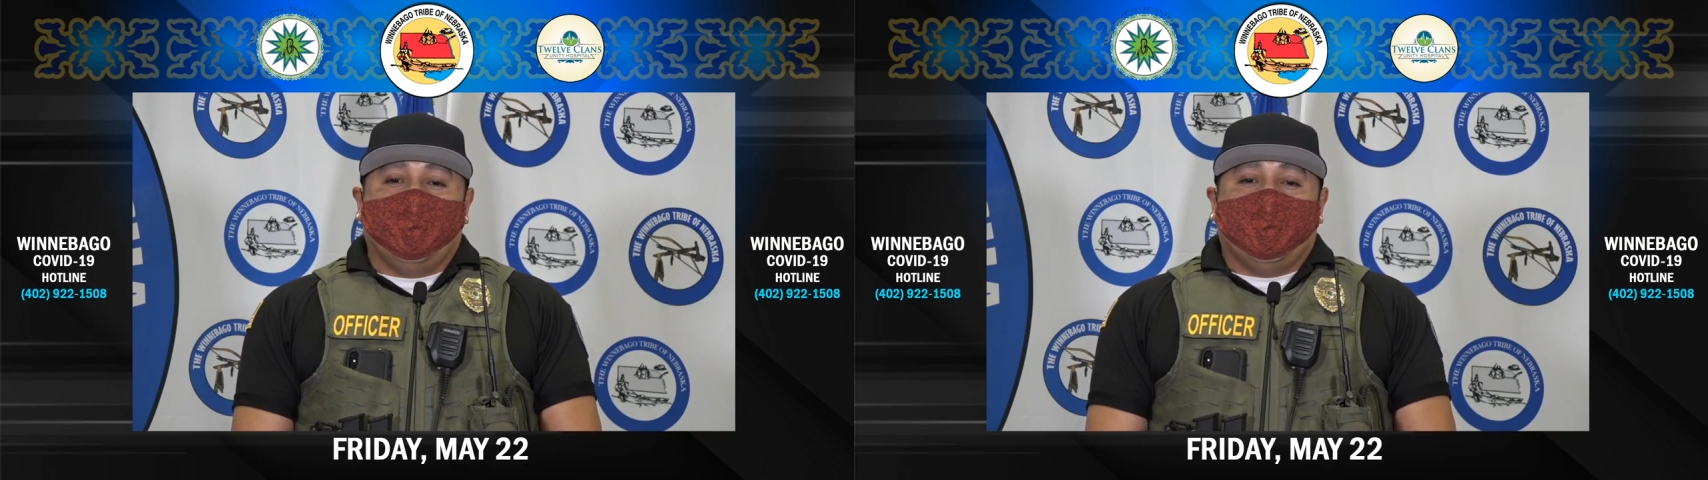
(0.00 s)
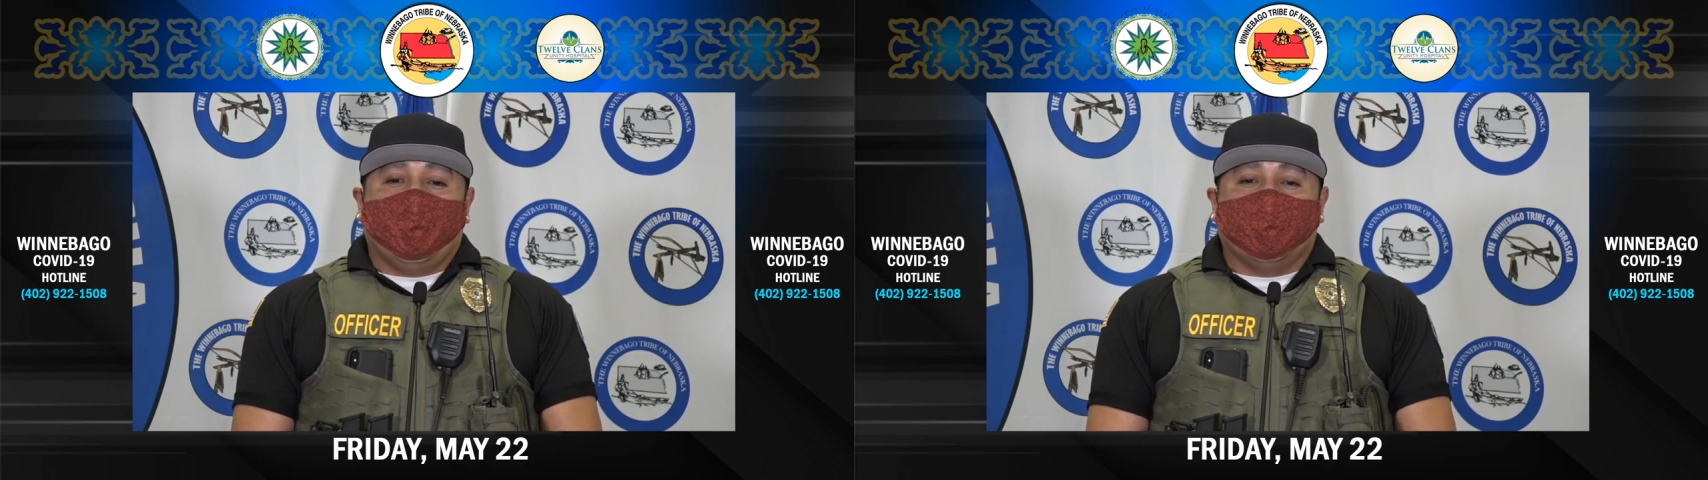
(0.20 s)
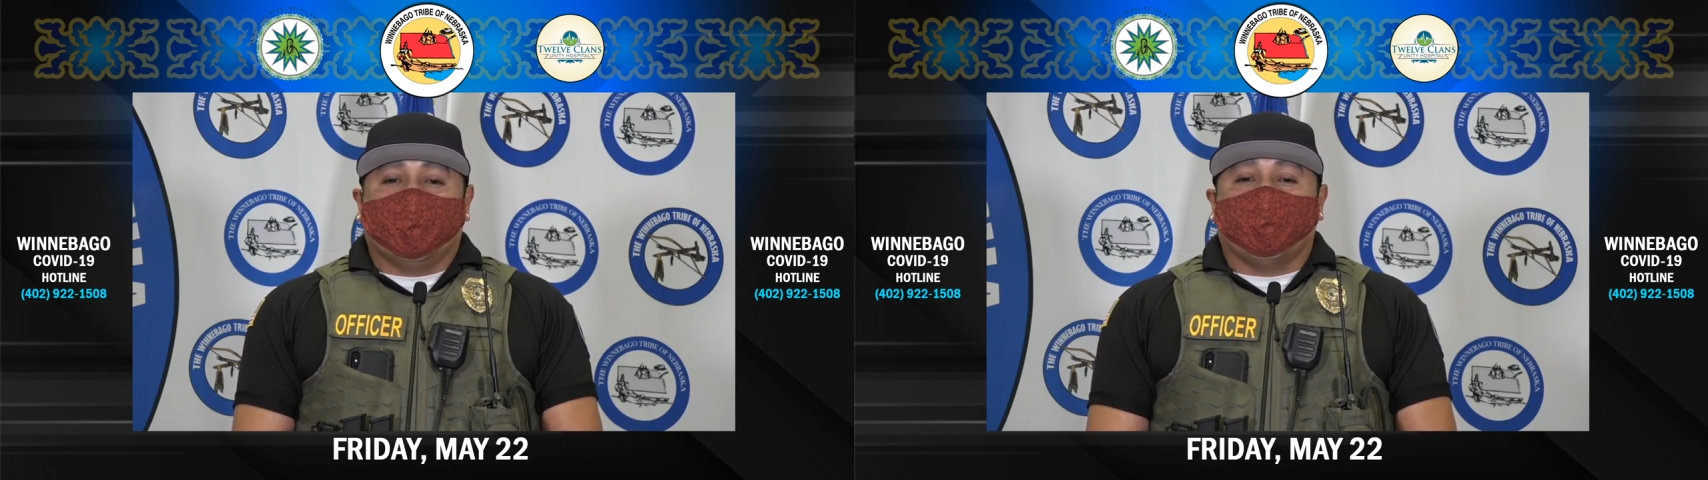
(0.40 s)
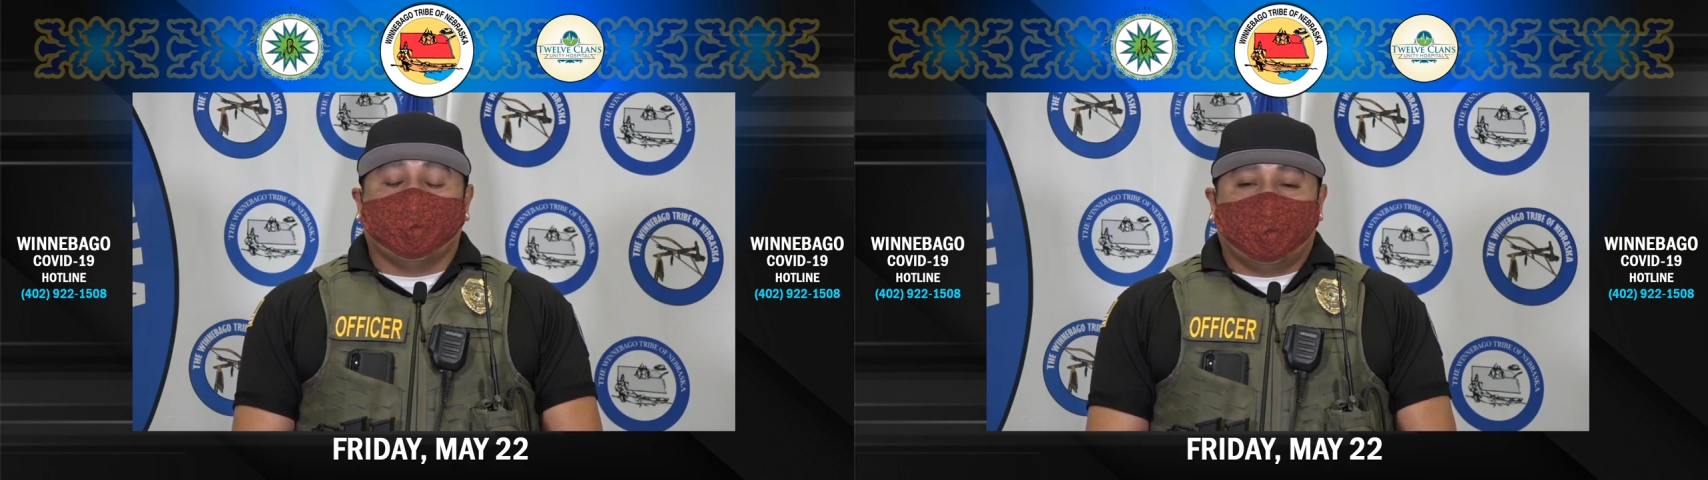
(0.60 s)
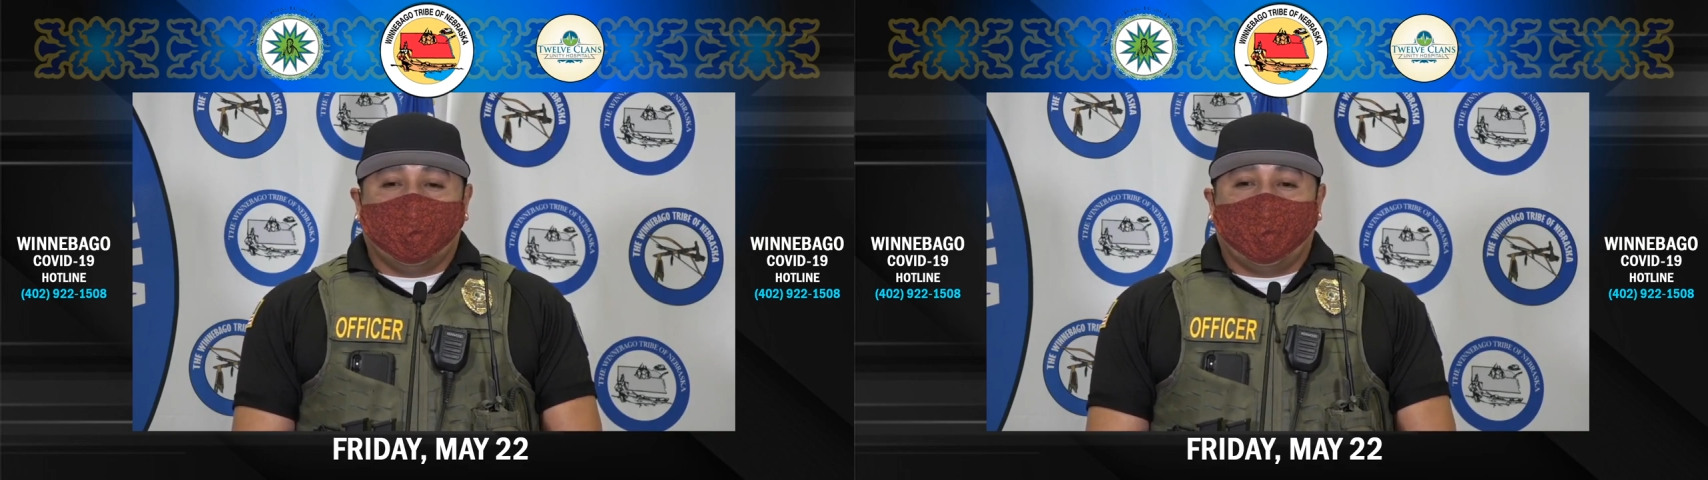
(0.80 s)
that was the
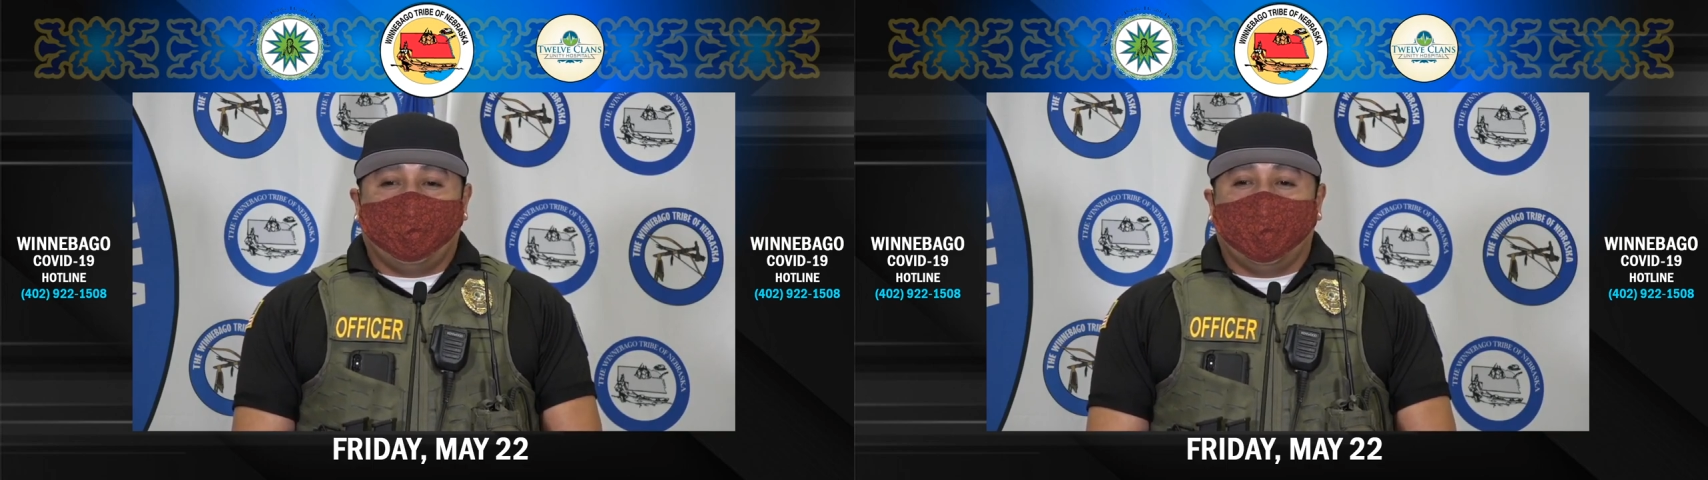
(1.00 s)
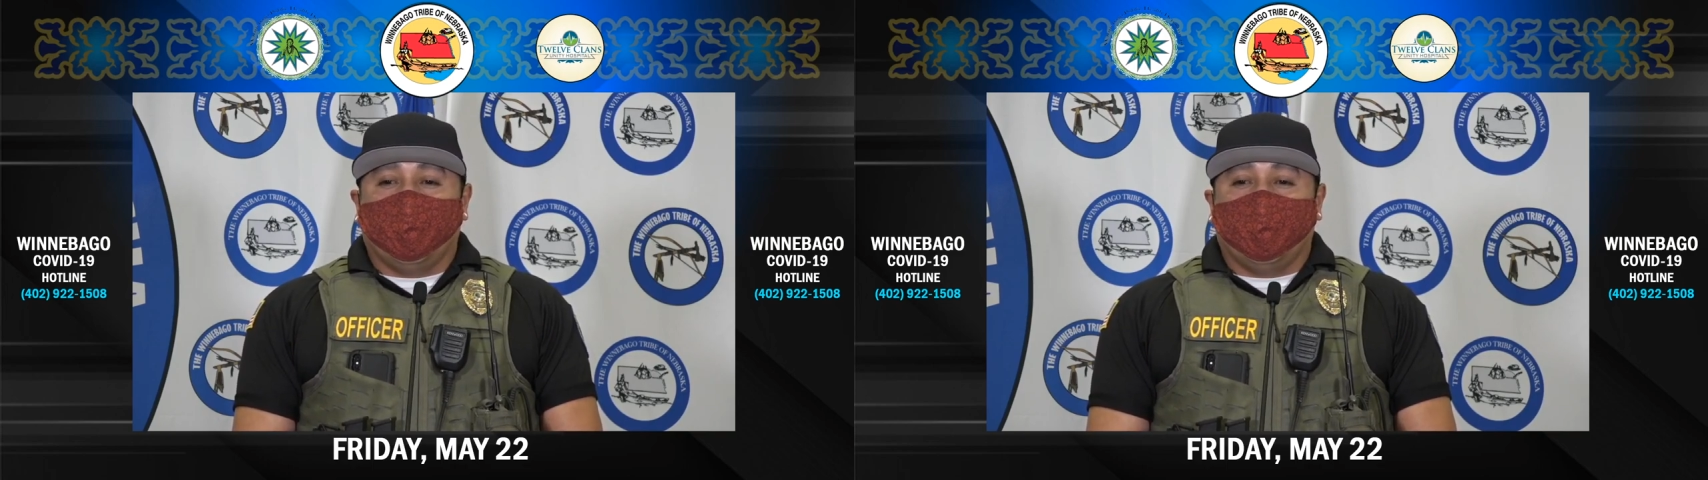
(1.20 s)
first thing I wanted